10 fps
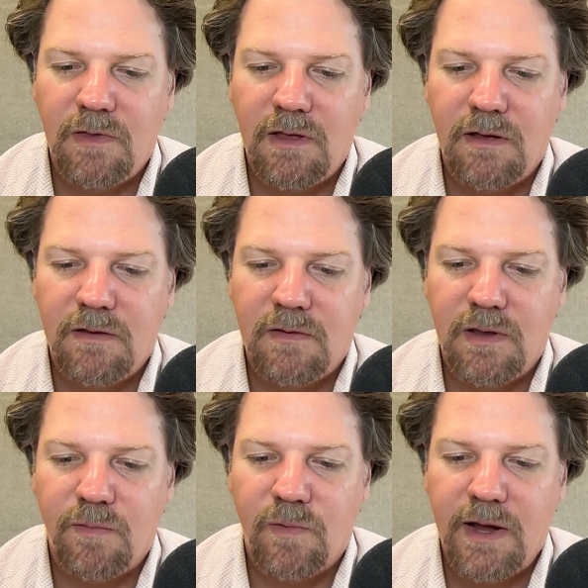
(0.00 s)
that
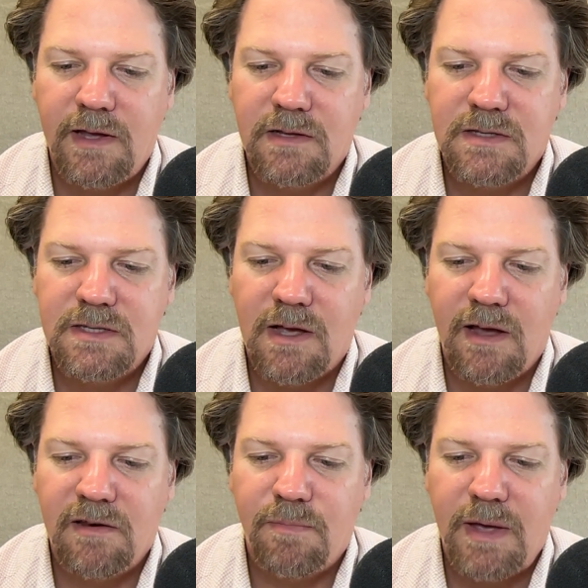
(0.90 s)
Reagan
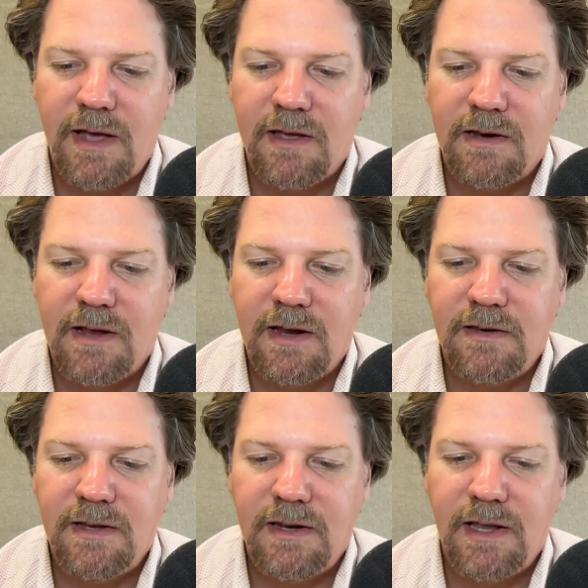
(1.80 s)
signed back in
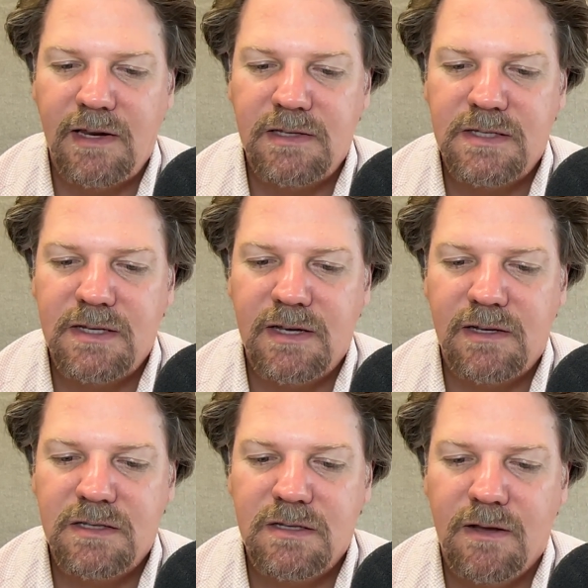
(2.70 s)

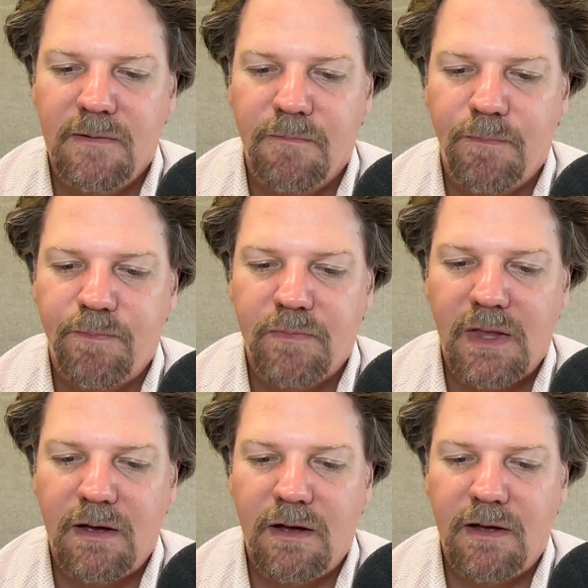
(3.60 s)
1986.
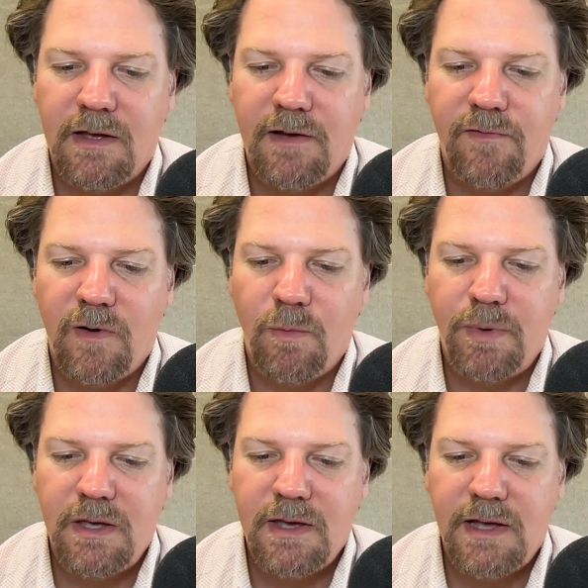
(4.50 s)

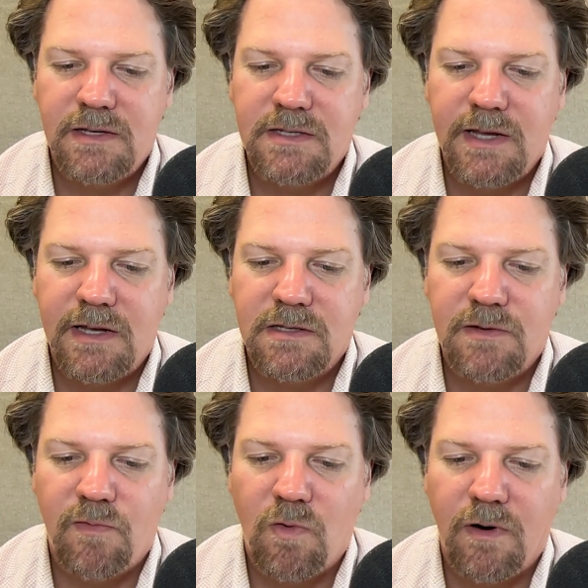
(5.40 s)
FOPA stands
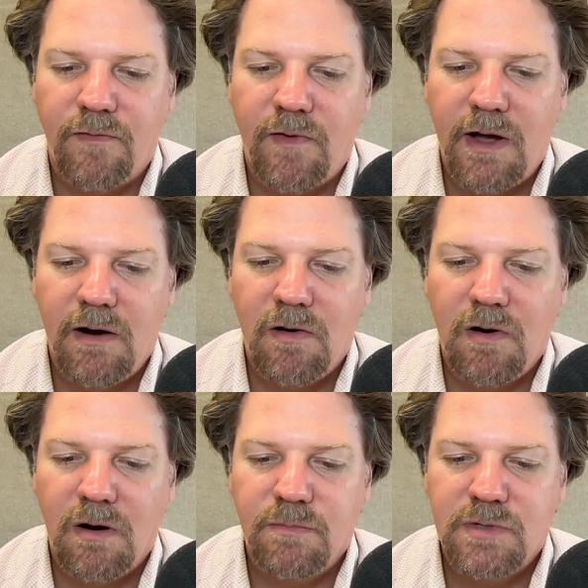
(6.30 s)
for
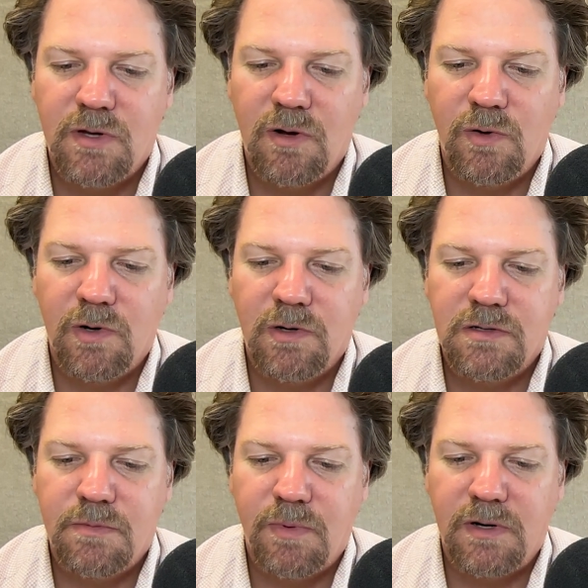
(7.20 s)
Firearms
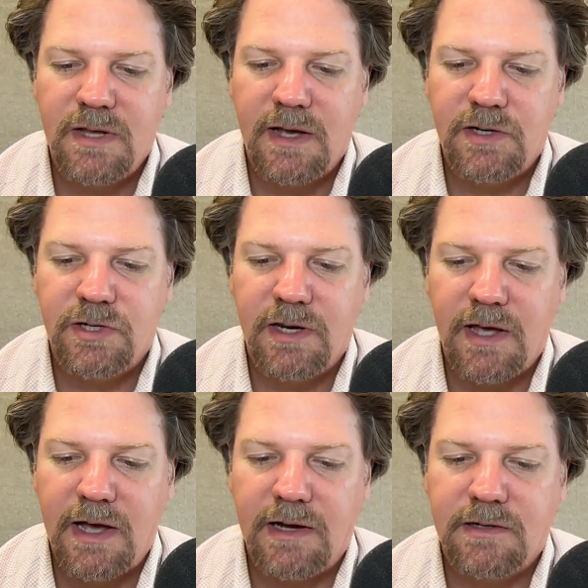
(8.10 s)
Owners Protection
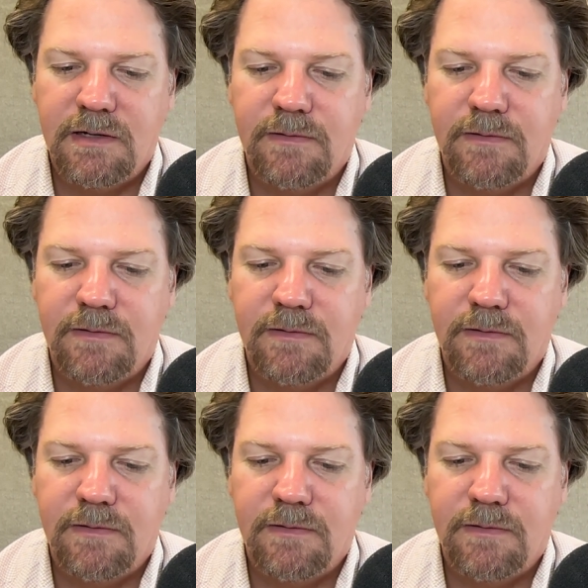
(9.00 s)
Act.